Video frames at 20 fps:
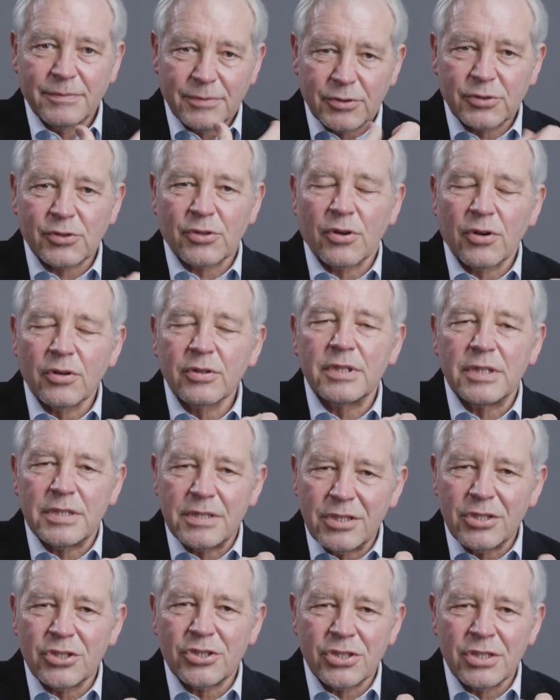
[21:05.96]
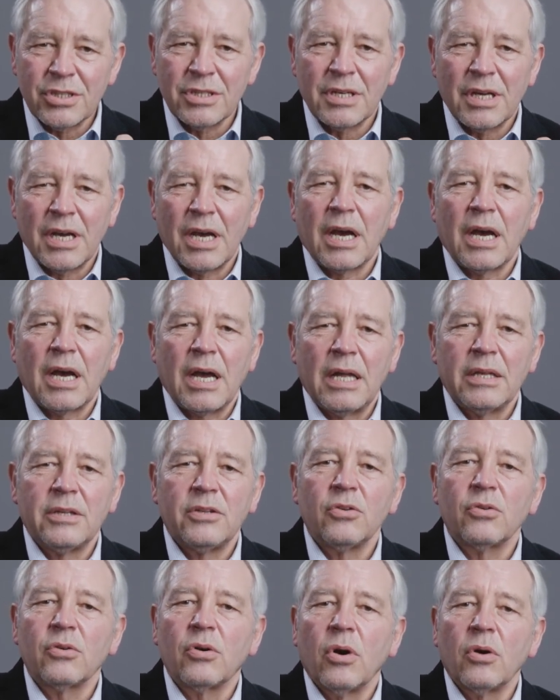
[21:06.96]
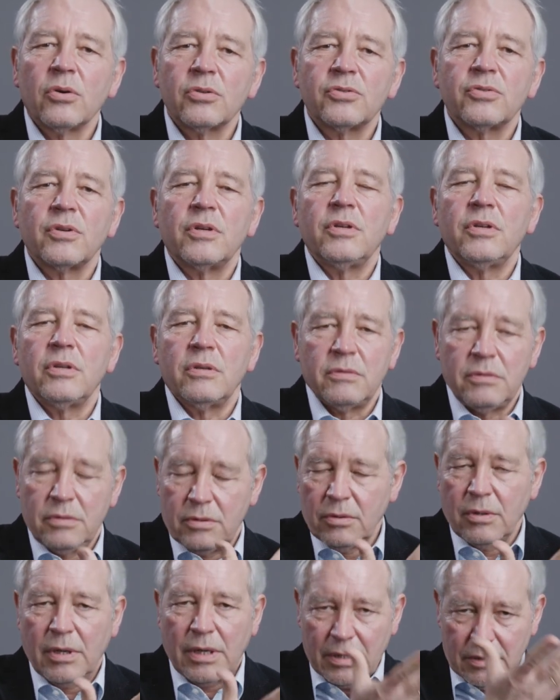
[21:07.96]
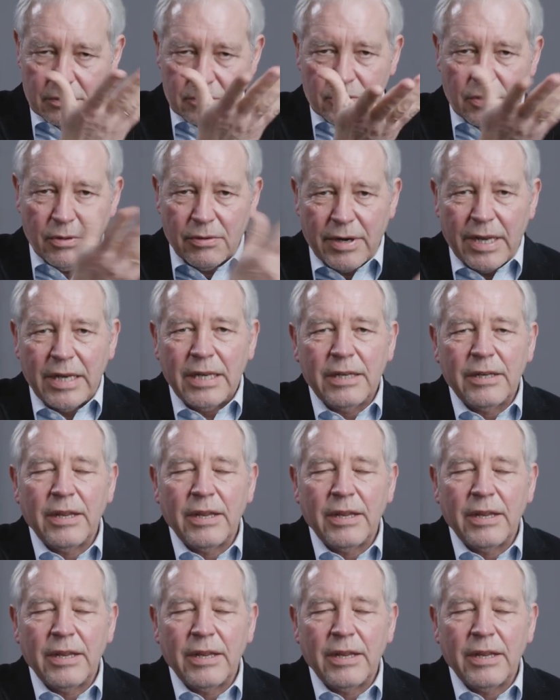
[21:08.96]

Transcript: strong decision, and you go to a new, you're already